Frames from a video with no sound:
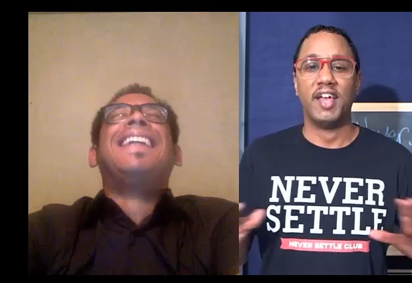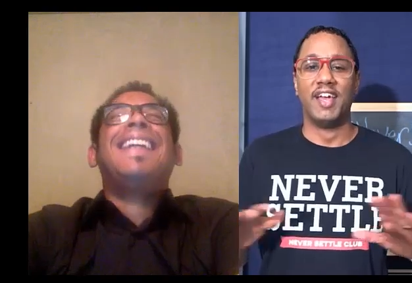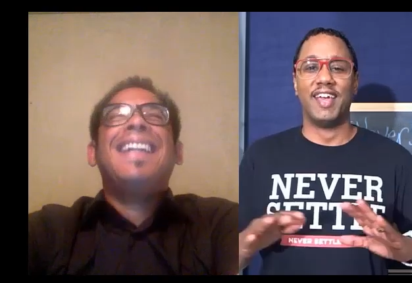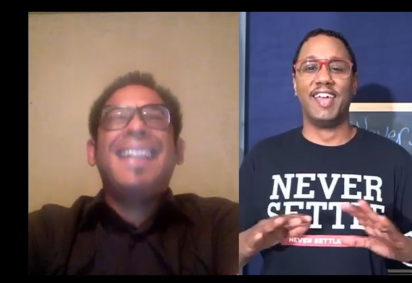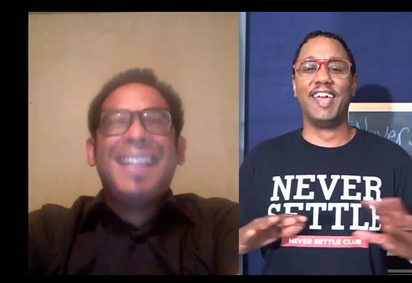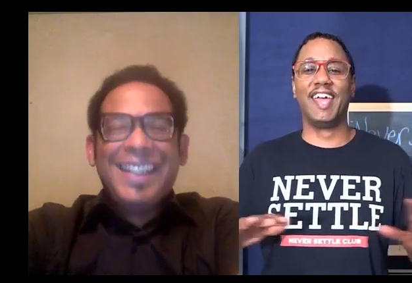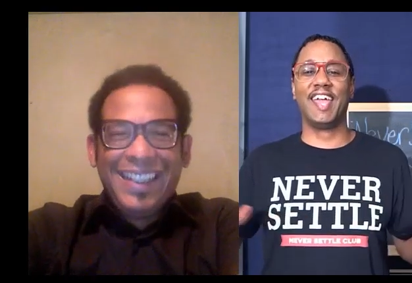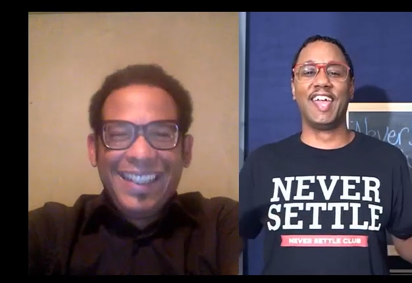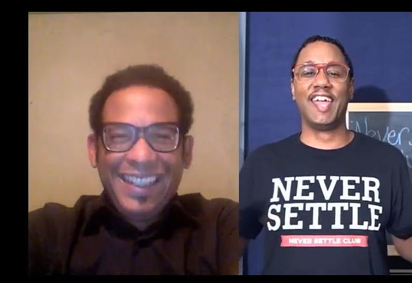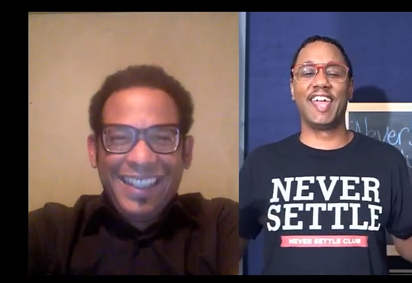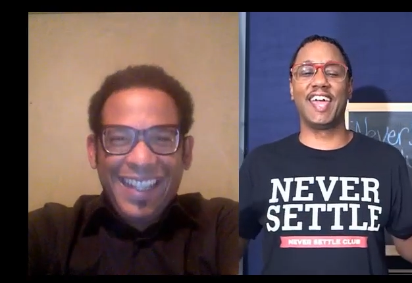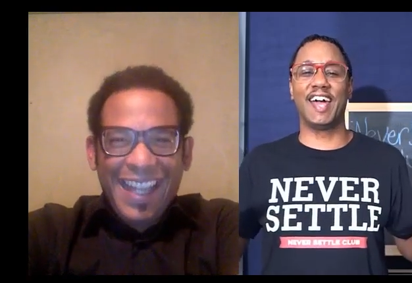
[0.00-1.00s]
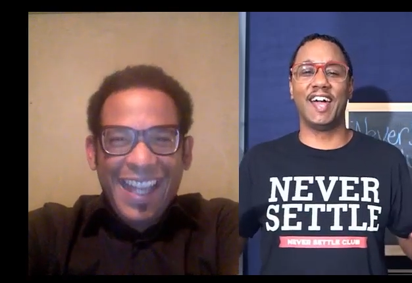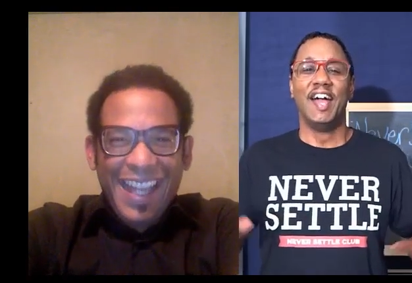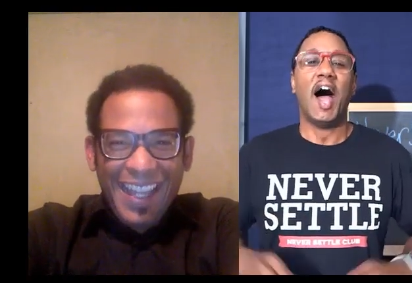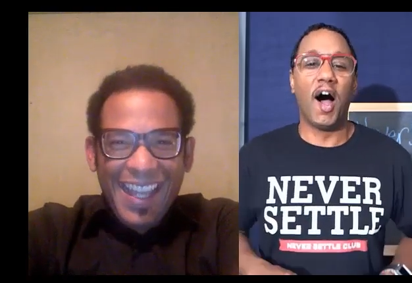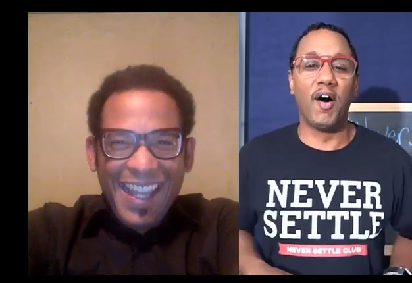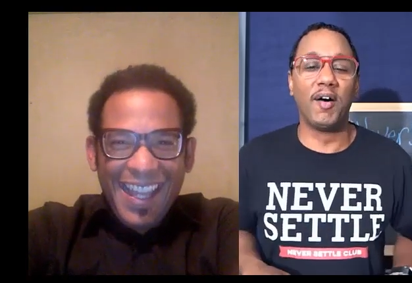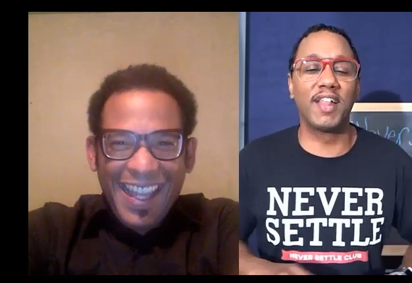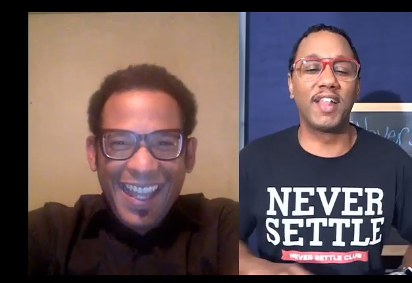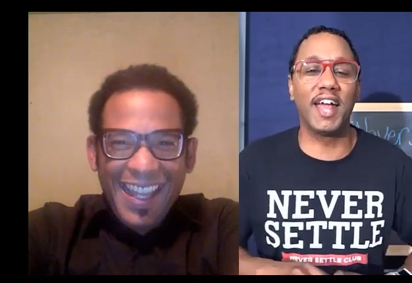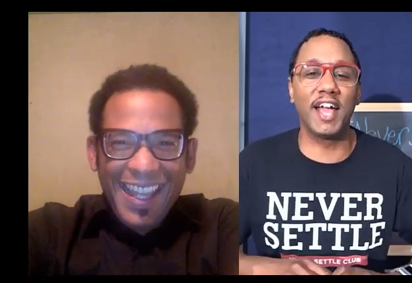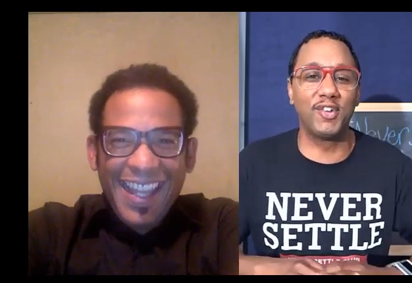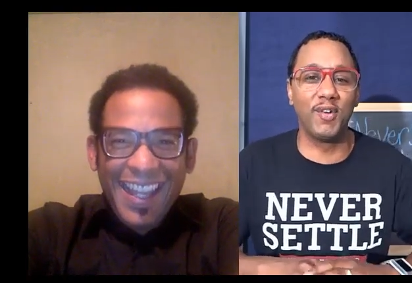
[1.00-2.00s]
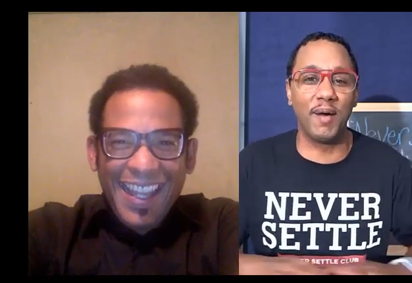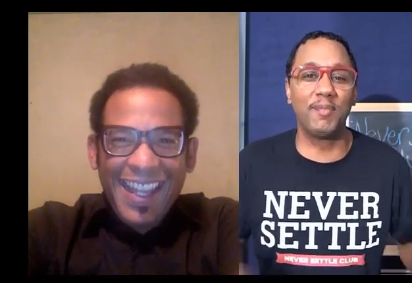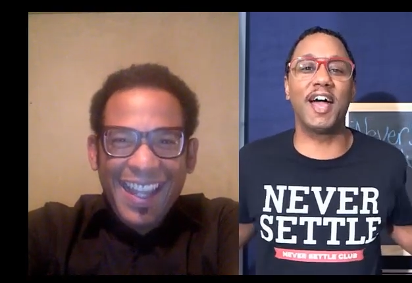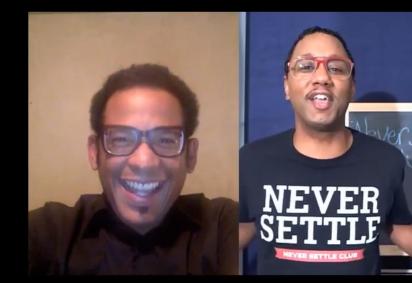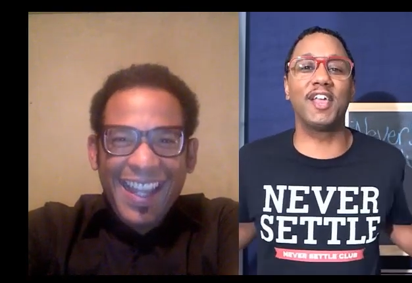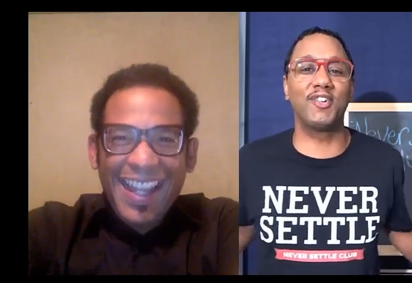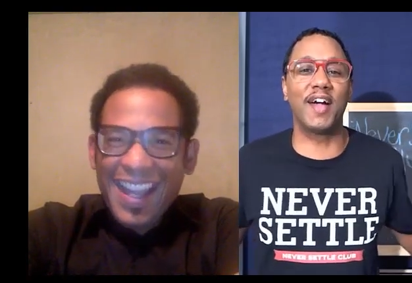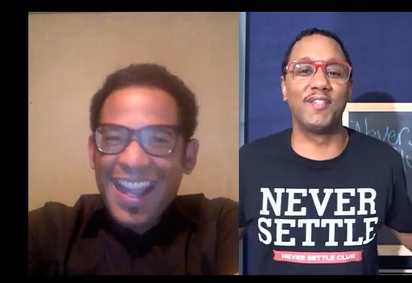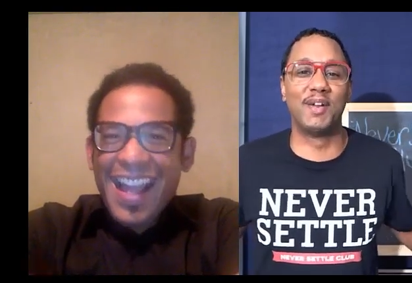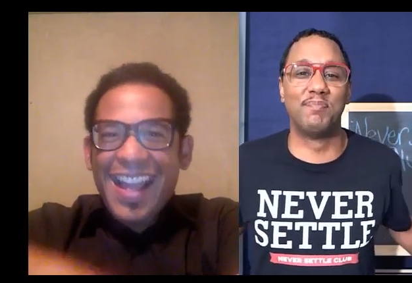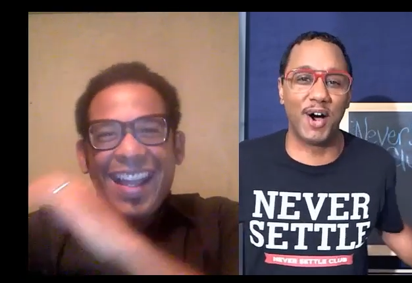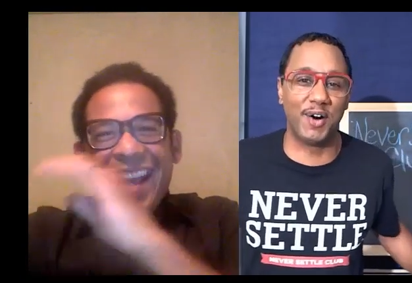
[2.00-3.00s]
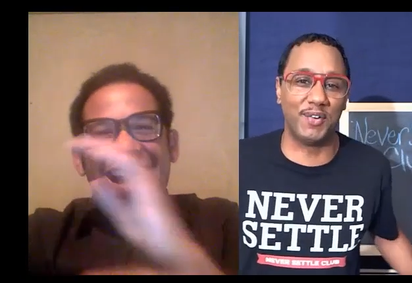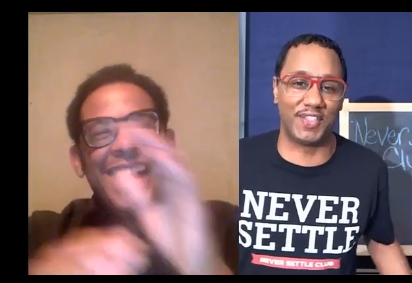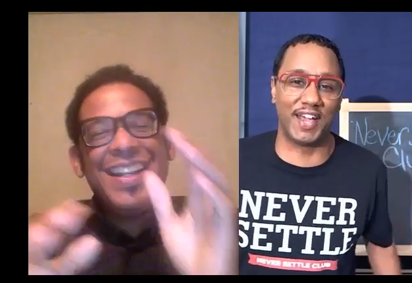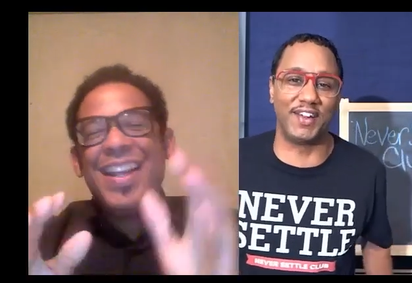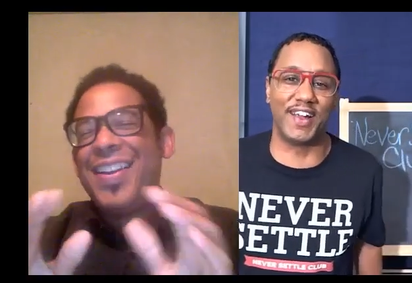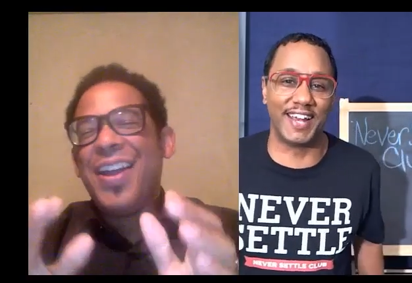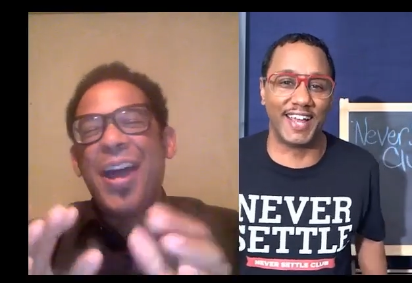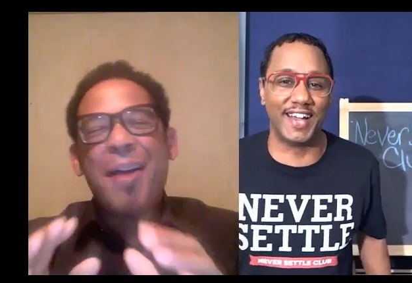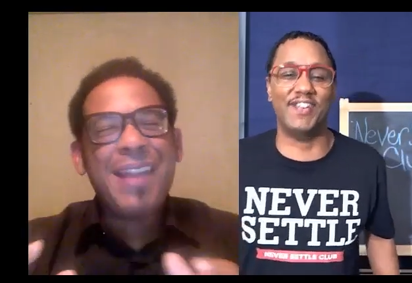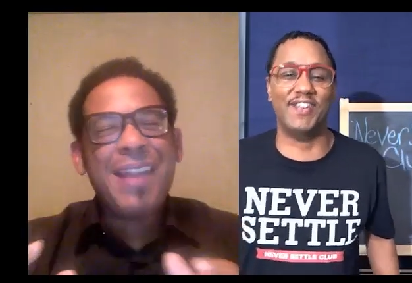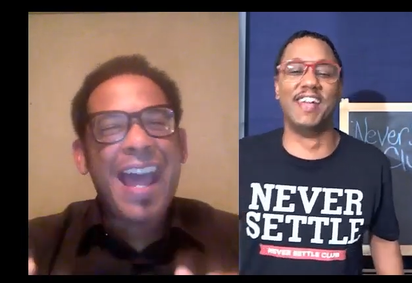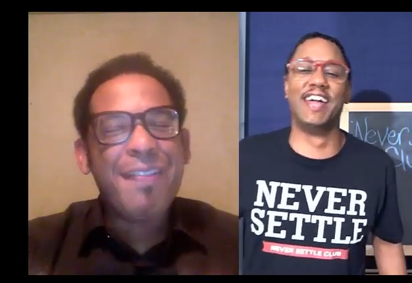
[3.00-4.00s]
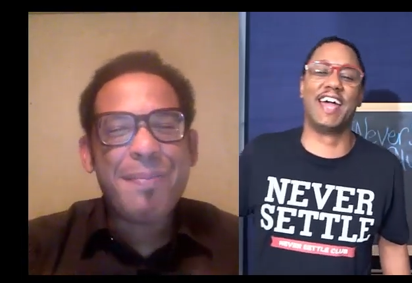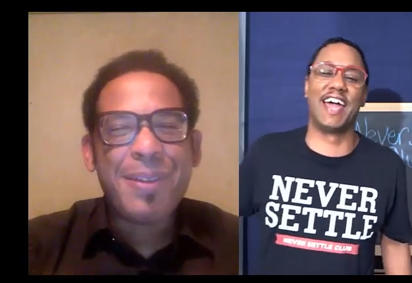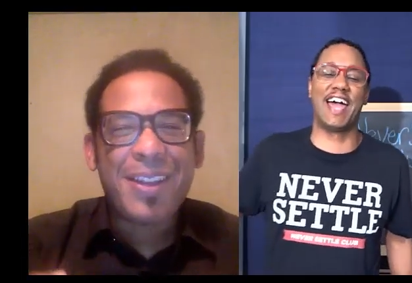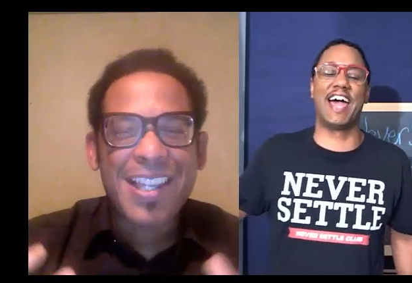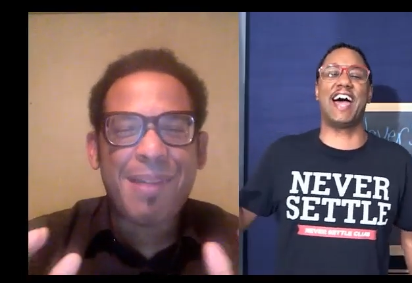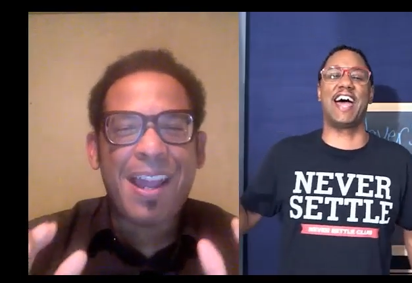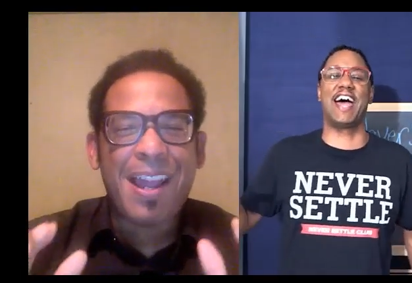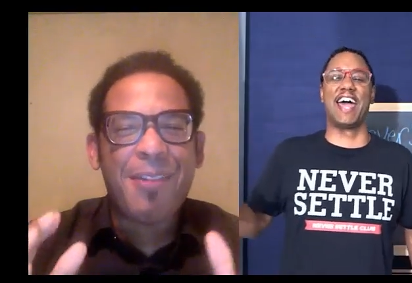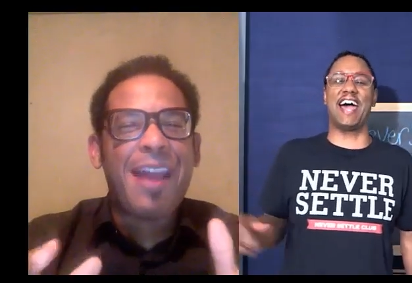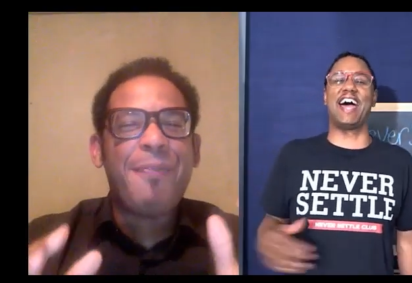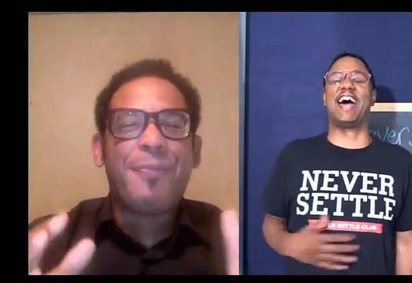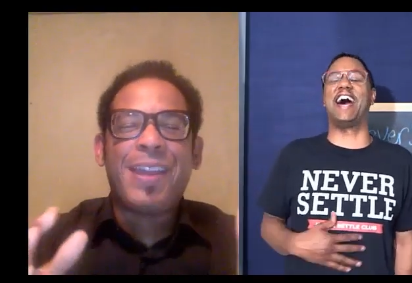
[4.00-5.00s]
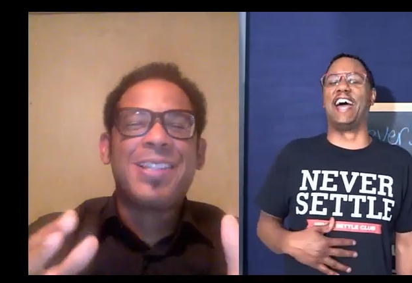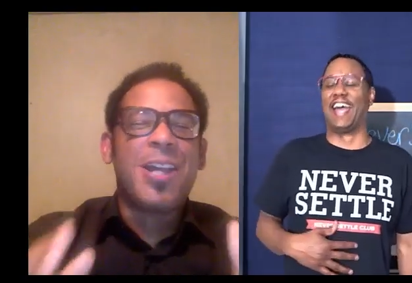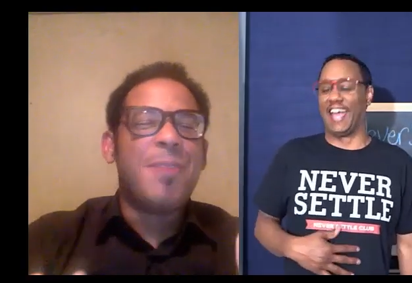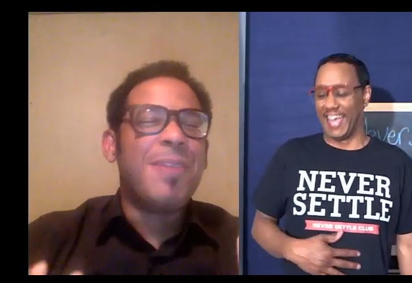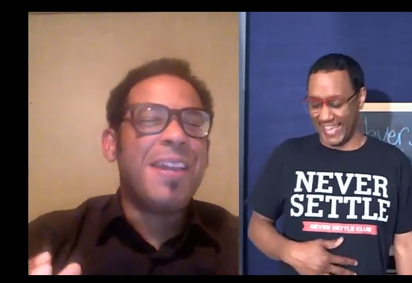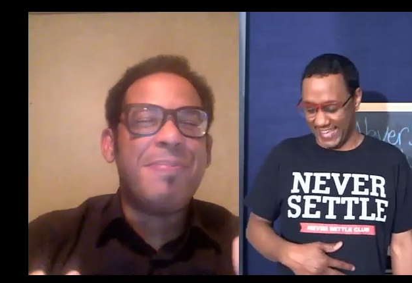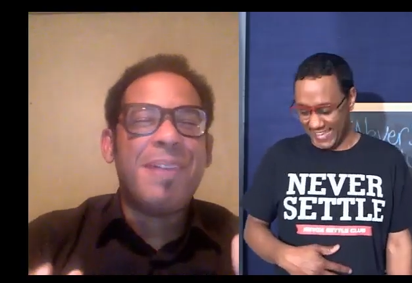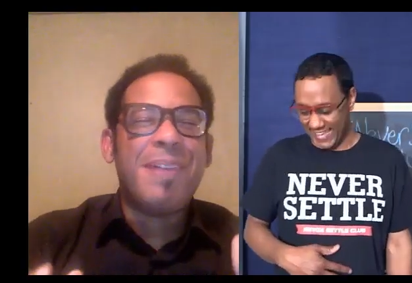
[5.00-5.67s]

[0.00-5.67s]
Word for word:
Speaker 1: oh, I'm glad you, I'm glad you're having a ball with
Speaker 2: that. No, no, I'm laughing because my wife gets on